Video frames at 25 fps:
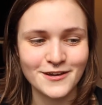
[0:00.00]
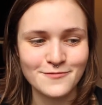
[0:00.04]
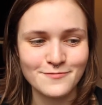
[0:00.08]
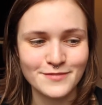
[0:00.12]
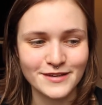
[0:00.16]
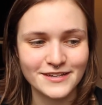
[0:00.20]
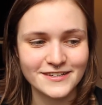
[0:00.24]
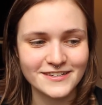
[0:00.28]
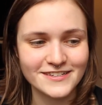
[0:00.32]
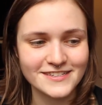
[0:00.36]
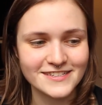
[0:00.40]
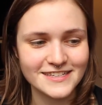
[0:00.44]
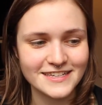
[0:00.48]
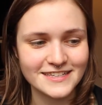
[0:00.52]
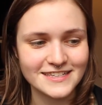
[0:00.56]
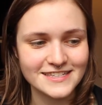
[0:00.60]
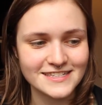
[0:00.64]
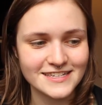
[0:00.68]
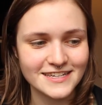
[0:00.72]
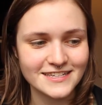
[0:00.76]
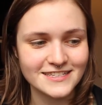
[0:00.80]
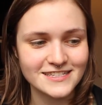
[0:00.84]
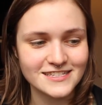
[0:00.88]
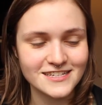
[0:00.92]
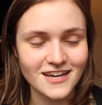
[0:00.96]
because
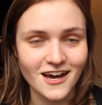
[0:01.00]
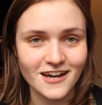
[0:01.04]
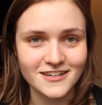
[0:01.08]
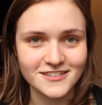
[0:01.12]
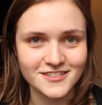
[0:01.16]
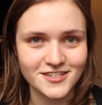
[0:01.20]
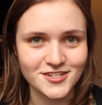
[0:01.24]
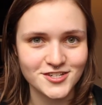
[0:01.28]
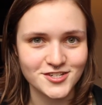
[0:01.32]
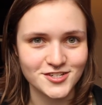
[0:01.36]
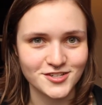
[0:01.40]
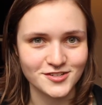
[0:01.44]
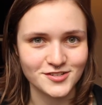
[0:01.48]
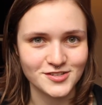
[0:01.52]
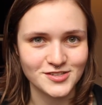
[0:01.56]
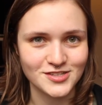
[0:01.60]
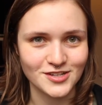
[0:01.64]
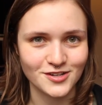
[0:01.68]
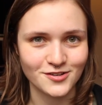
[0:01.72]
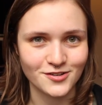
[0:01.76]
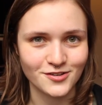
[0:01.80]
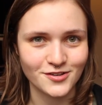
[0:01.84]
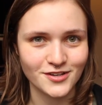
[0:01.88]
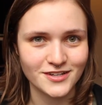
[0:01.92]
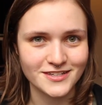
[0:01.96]
it's scar tissue, so
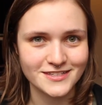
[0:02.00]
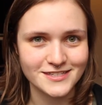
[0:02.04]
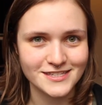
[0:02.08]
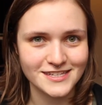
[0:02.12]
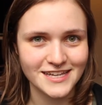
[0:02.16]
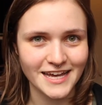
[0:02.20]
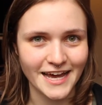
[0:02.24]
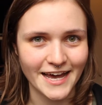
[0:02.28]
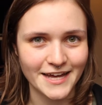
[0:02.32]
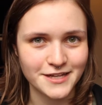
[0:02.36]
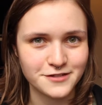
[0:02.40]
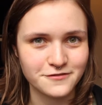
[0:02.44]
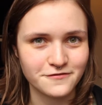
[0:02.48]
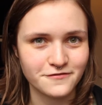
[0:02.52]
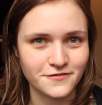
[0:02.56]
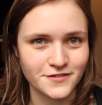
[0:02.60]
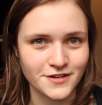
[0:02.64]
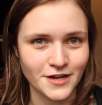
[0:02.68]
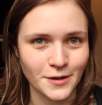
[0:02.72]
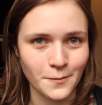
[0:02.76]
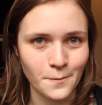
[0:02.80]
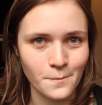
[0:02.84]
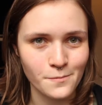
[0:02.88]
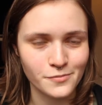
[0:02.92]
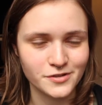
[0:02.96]
it's kind of
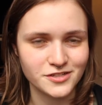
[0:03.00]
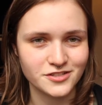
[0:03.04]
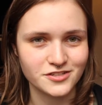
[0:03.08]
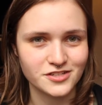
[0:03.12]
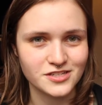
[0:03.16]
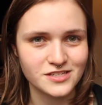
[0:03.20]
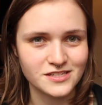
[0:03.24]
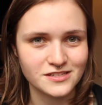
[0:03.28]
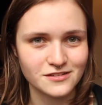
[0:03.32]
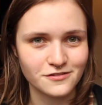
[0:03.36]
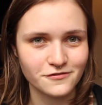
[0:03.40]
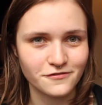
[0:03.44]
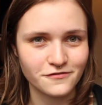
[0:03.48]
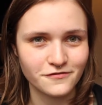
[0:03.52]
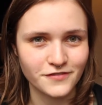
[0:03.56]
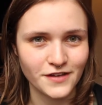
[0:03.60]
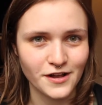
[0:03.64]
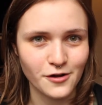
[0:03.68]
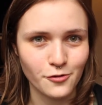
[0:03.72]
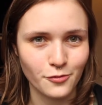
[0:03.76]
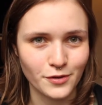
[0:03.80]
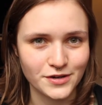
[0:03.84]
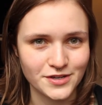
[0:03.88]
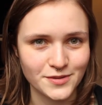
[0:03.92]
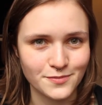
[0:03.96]
numb, but you still
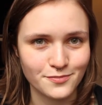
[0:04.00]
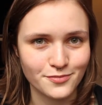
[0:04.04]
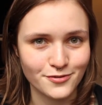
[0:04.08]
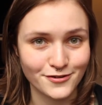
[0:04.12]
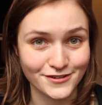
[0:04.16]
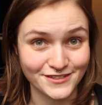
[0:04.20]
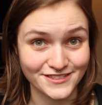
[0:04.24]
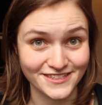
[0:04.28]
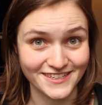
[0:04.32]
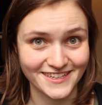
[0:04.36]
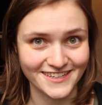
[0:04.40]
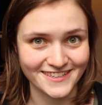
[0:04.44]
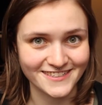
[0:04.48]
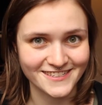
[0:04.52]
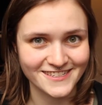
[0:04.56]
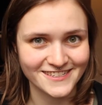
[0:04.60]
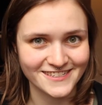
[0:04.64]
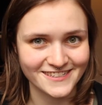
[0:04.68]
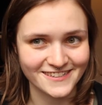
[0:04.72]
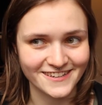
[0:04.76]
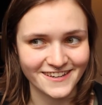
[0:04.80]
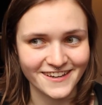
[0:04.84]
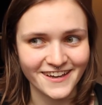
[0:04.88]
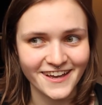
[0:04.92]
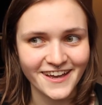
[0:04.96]
feel when you press against
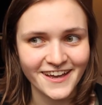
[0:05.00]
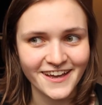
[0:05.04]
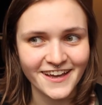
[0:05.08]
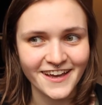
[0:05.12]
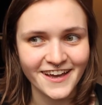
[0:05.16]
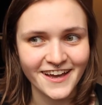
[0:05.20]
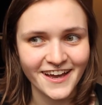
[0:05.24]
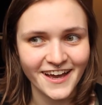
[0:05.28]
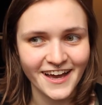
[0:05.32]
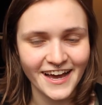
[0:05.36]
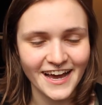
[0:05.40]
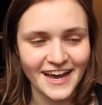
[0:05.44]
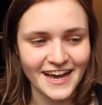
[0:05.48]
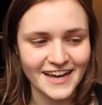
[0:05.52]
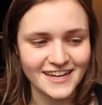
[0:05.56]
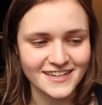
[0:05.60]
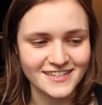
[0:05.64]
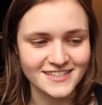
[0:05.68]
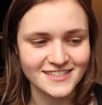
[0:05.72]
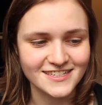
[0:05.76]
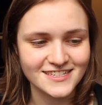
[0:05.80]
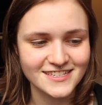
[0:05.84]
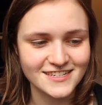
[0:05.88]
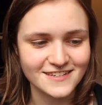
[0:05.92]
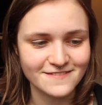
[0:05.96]
it.
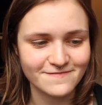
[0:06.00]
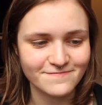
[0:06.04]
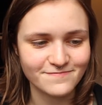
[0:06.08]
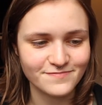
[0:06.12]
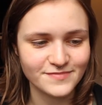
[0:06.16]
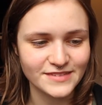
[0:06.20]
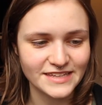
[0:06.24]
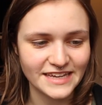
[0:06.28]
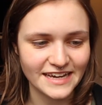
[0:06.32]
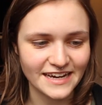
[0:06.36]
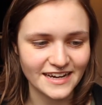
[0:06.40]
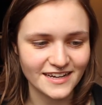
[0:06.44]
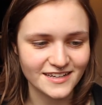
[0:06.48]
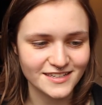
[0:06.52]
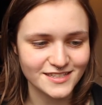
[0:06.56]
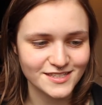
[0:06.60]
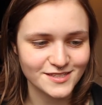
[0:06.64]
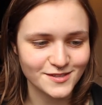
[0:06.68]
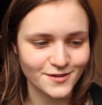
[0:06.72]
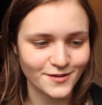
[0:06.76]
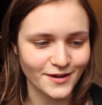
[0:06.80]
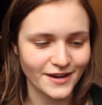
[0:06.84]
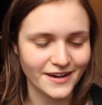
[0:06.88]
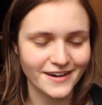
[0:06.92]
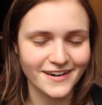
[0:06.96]
And yeah,
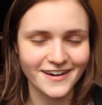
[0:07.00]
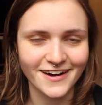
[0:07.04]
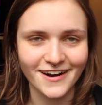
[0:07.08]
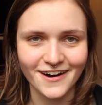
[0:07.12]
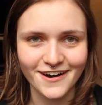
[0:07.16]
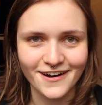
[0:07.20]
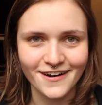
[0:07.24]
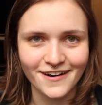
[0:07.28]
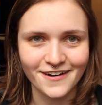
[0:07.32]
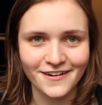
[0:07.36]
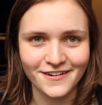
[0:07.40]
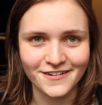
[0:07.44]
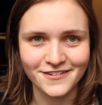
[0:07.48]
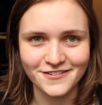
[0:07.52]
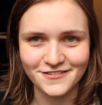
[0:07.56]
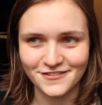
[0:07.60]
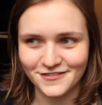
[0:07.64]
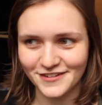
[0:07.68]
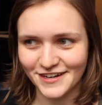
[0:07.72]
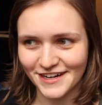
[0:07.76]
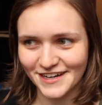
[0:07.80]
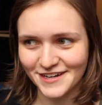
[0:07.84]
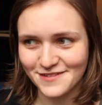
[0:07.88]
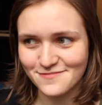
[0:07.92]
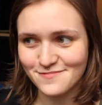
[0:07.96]
so I can't
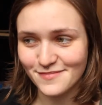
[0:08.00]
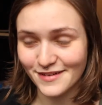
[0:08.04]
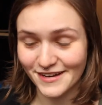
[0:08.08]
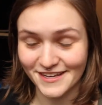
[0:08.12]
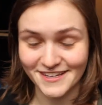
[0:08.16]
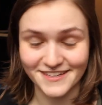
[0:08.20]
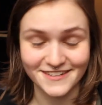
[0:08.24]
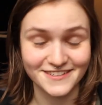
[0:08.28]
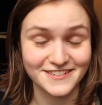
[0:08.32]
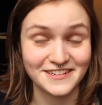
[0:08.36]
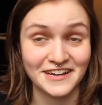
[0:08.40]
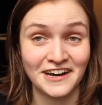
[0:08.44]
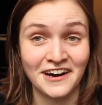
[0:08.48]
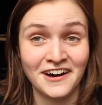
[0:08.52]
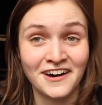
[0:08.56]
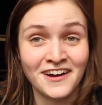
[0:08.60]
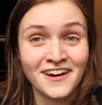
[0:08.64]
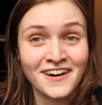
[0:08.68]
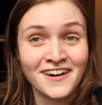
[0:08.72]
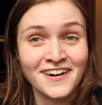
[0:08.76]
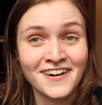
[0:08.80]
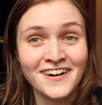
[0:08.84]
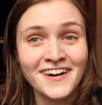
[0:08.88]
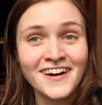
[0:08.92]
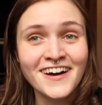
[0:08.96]
really play guitar
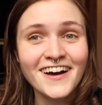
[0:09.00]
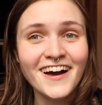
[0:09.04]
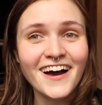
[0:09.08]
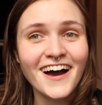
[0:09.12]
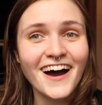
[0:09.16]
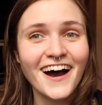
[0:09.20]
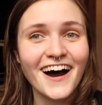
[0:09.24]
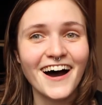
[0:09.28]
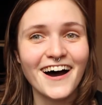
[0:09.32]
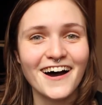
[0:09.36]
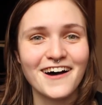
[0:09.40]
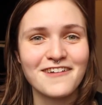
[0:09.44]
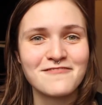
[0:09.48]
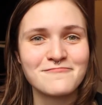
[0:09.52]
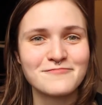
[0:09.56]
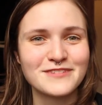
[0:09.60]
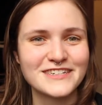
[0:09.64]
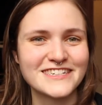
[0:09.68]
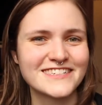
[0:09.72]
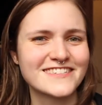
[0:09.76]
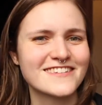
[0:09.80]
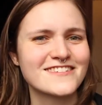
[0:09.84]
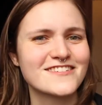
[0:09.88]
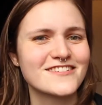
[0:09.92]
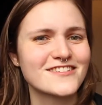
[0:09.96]

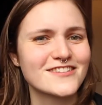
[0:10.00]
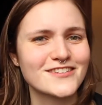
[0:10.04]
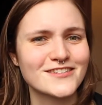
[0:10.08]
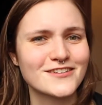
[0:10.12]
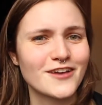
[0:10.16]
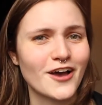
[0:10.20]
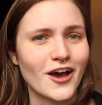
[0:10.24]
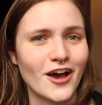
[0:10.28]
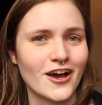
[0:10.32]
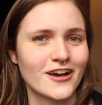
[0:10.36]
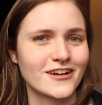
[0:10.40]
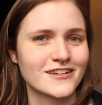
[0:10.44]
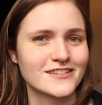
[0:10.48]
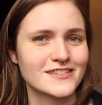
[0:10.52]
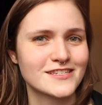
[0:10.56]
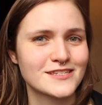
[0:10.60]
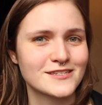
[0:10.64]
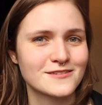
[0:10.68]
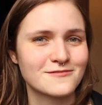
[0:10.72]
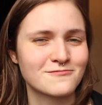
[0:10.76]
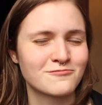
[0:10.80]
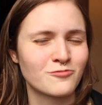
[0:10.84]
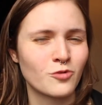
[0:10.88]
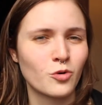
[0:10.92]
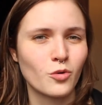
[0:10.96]
because it just
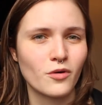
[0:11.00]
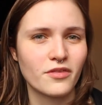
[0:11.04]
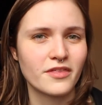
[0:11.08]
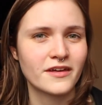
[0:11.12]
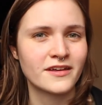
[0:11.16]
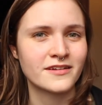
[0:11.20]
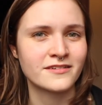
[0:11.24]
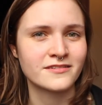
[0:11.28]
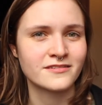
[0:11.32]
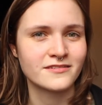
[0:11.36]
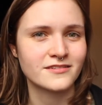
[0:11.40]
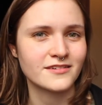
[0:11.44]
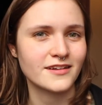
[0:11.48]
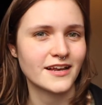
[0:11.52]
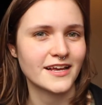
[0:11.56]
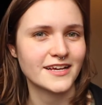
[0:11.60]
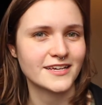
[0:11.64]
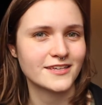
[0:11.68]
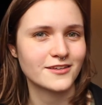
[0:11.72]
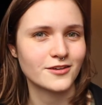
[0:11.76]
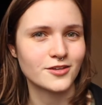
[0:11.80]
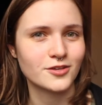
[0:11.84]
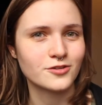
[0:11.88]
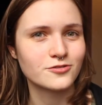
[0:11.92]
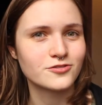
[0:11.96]
hurts more than
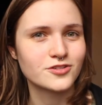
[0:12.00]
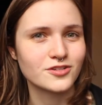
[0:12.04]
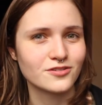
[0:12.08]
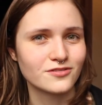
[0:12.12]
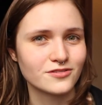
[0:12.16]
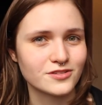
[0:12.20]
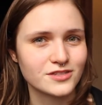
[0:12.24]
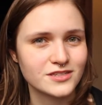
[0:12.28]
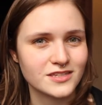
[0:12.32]
like your usual